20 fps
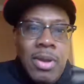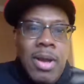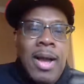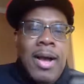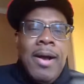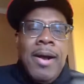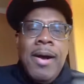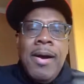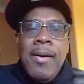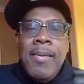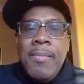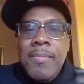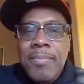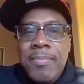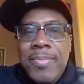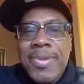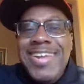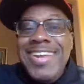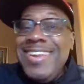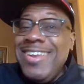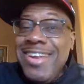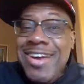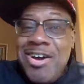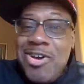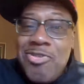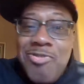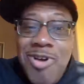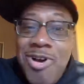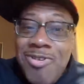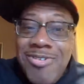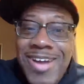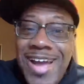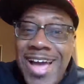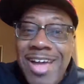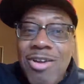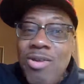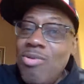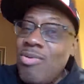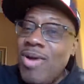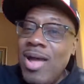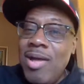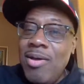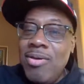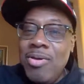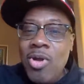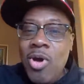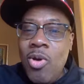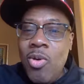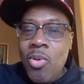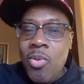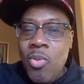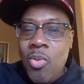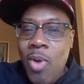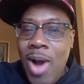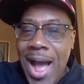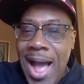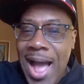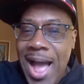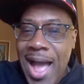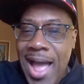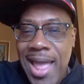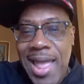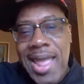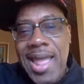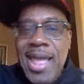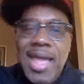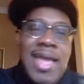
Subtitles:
But he loved Kroger. I don't know why